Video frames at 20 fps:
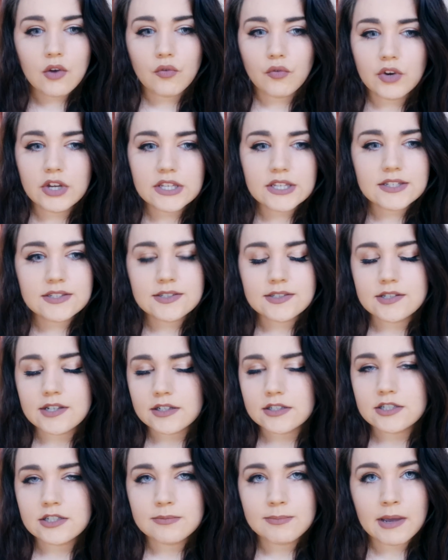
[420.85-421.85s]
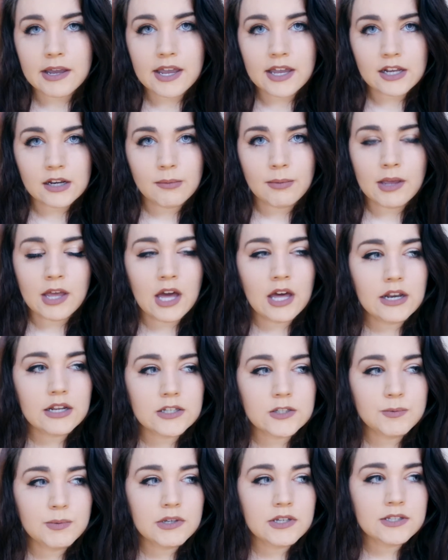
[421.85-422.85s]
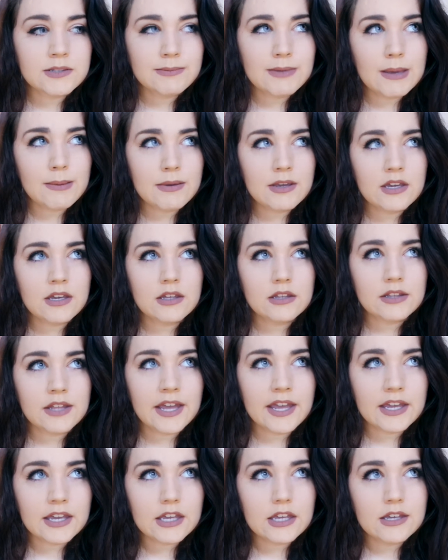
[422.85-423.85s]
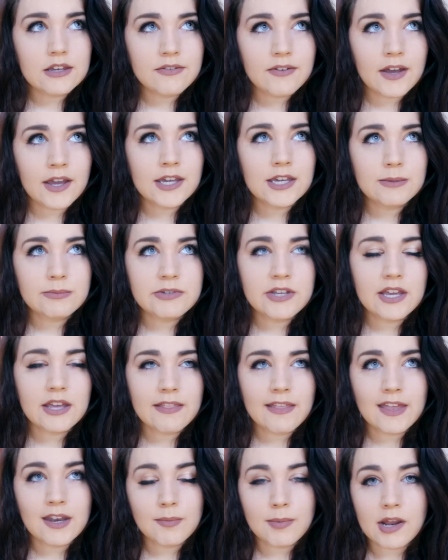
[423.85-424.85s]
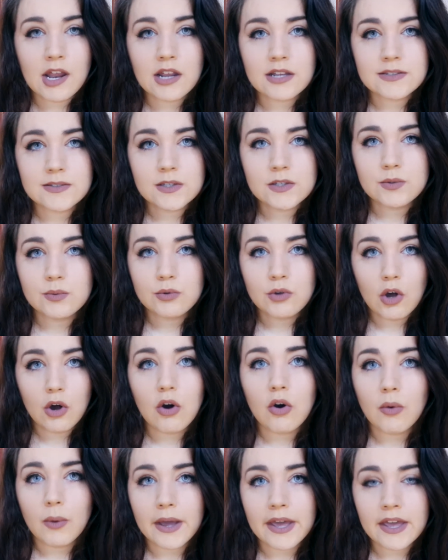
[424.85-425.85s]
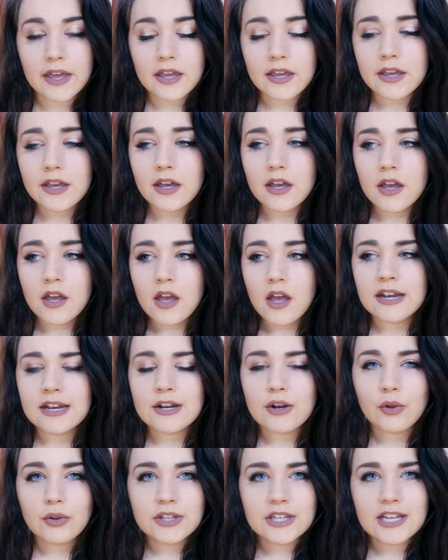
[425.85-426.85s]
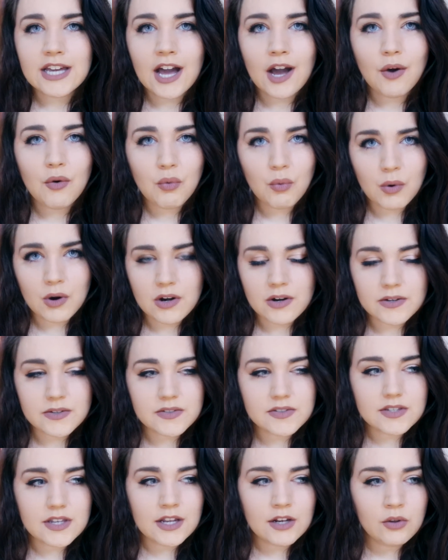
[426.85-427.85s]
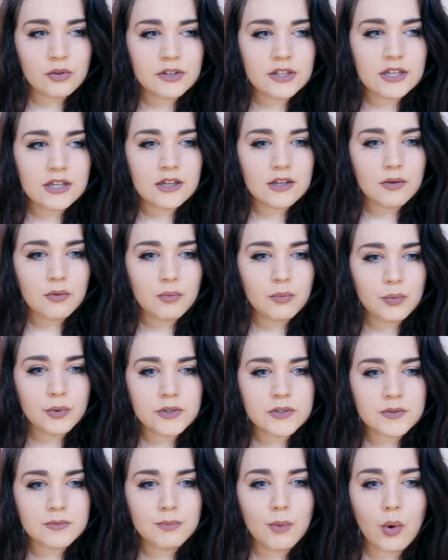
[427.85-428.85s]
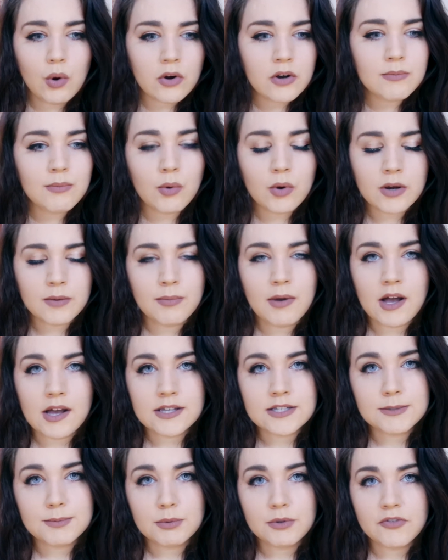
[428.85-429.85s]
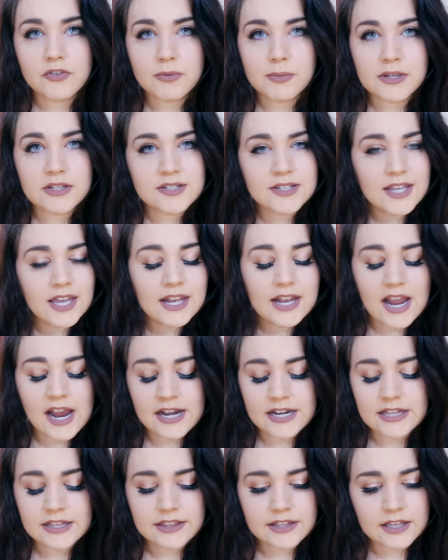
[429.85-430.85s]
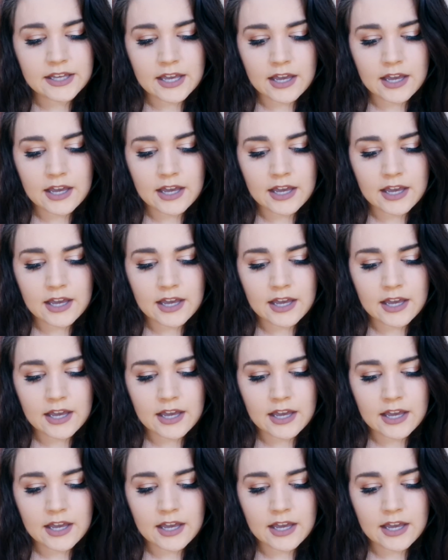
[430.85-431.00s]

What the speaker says: really stick to my antibiotics, because maybe like if I keep taking antibiotics this will go away. And it only got worse. It only was more and more impossible for me to get anything